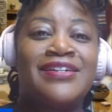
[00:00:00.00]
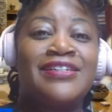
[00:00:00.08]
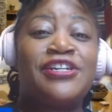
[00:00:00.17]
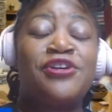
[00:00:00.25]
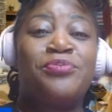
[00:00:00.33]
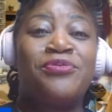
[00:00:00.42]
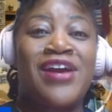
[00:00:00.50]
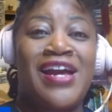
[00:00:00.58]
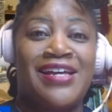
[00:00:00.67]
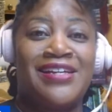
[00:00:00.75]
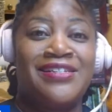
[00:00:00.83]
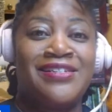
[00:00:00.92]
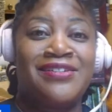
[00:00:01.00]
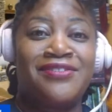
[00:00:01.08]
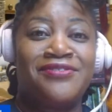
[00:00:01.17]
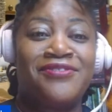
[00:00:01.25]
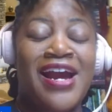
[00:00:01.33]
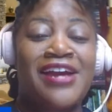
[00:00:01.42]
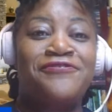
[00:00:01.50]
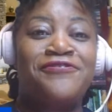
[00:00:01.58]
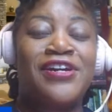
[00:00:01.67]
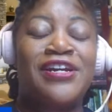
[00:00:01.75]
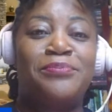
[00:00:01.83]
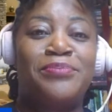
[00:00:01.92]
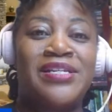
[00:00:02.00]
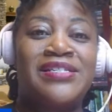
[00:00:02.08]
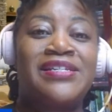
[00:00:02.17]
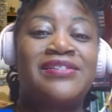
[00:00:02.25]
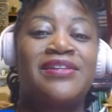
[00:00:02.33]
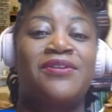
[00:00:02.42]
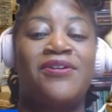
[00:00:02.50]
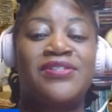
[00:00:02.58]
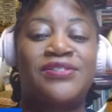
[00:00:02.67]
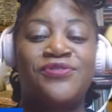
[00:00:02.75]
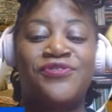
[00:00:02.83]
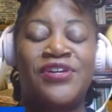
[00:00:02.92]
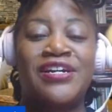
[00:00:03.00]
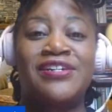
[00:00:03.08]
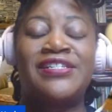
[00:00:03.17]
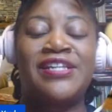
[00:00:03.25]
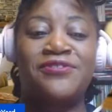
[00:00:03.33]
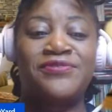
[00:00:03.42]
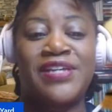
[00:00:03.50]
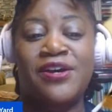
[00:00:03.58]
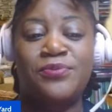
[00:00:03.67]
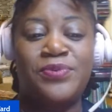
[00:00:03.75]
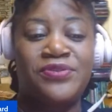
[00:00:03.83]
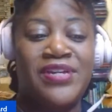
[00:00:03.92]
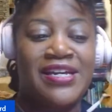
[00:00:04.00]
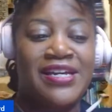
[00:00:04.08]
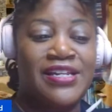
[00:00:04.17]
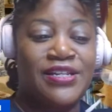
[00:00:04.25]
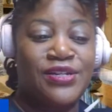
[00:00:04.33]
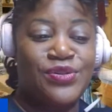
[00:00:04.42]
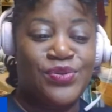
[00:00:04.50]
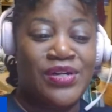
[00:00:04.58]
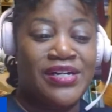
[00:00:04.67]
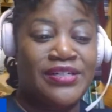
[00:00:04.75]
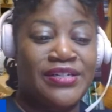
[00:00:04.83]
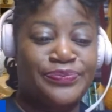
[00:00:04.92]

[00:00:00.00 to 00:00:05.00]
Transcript: your brand, right? For your business and also for yourself to help you get in the door.